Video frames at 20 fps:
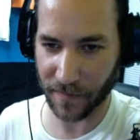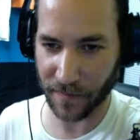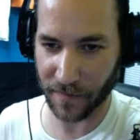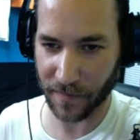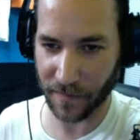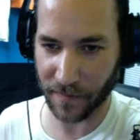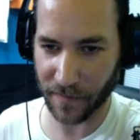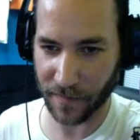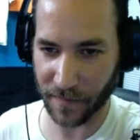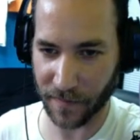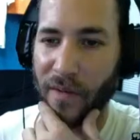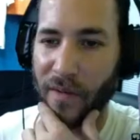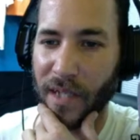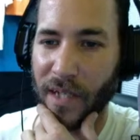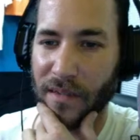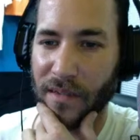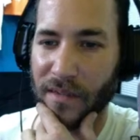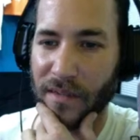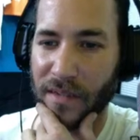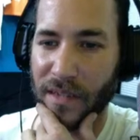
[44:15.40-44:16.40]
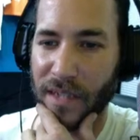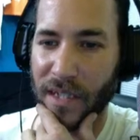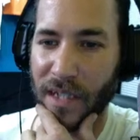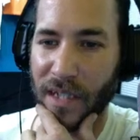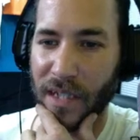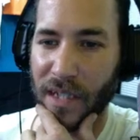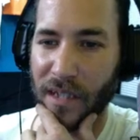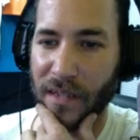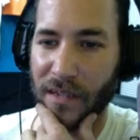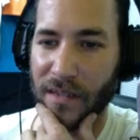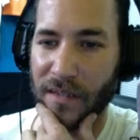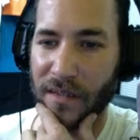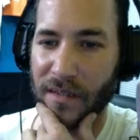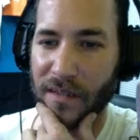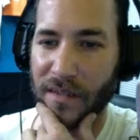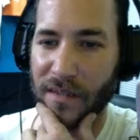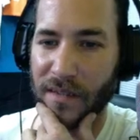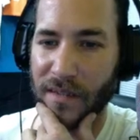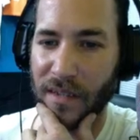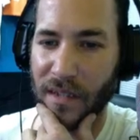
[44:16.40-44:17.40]
Anyways, uh,
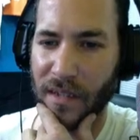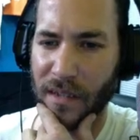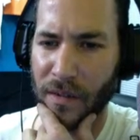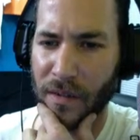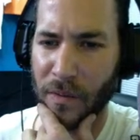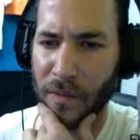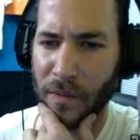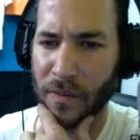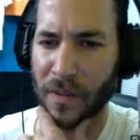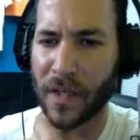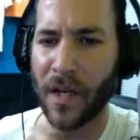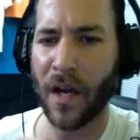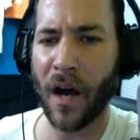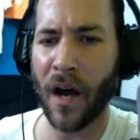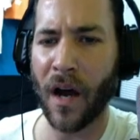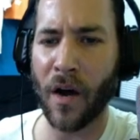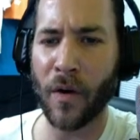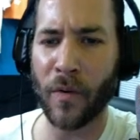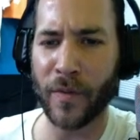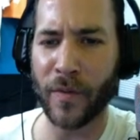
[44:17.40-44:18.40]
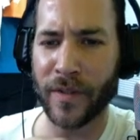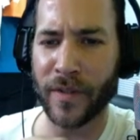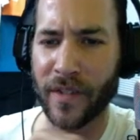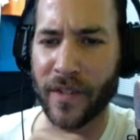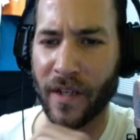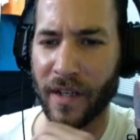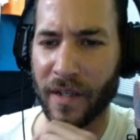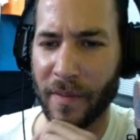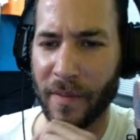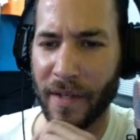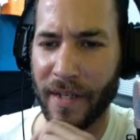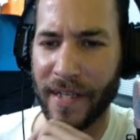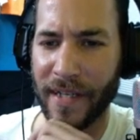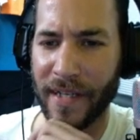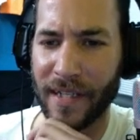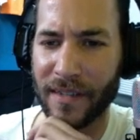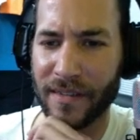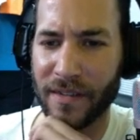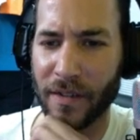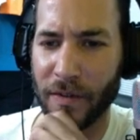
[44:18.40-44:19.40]
so oh, we're talking about
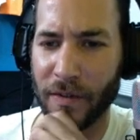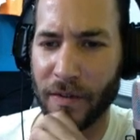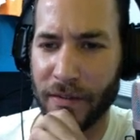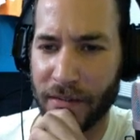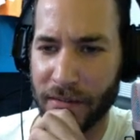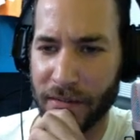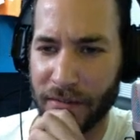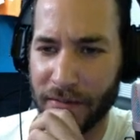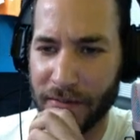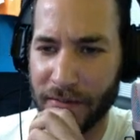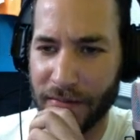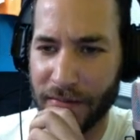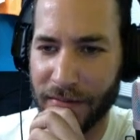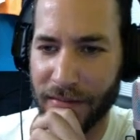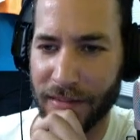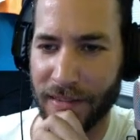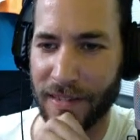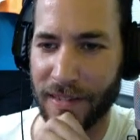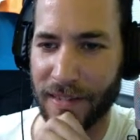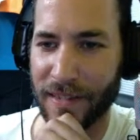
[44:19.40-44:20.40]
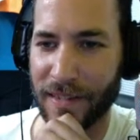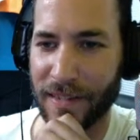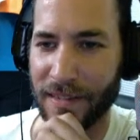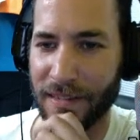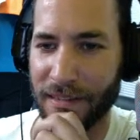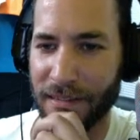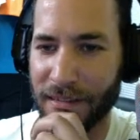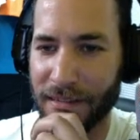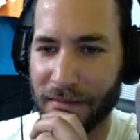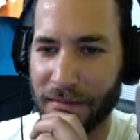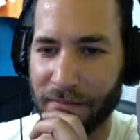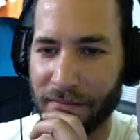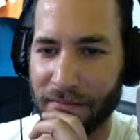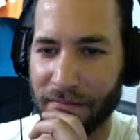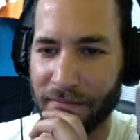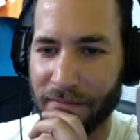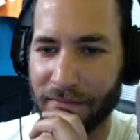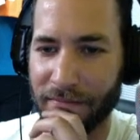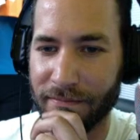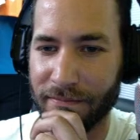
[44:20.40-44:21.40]
Hans Holtz.
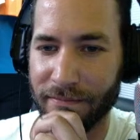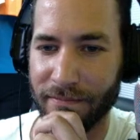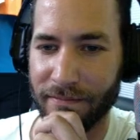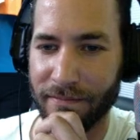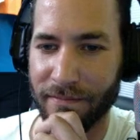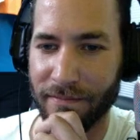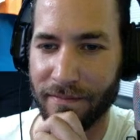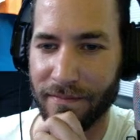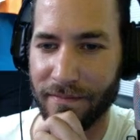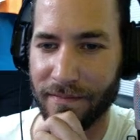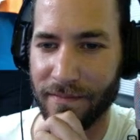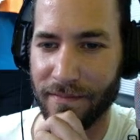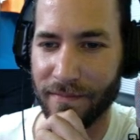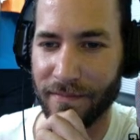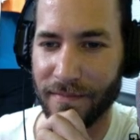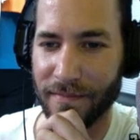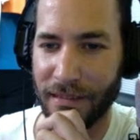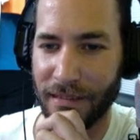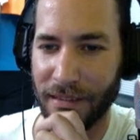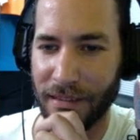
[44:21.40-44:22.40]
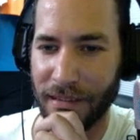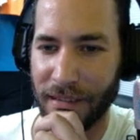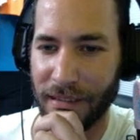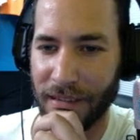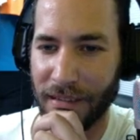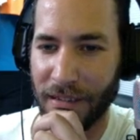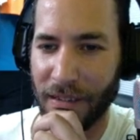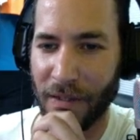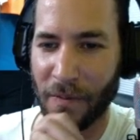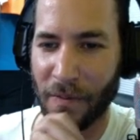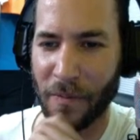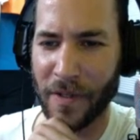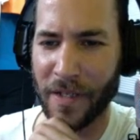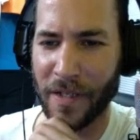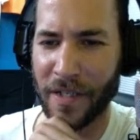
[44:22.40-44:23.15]
Mm. Hmm. What?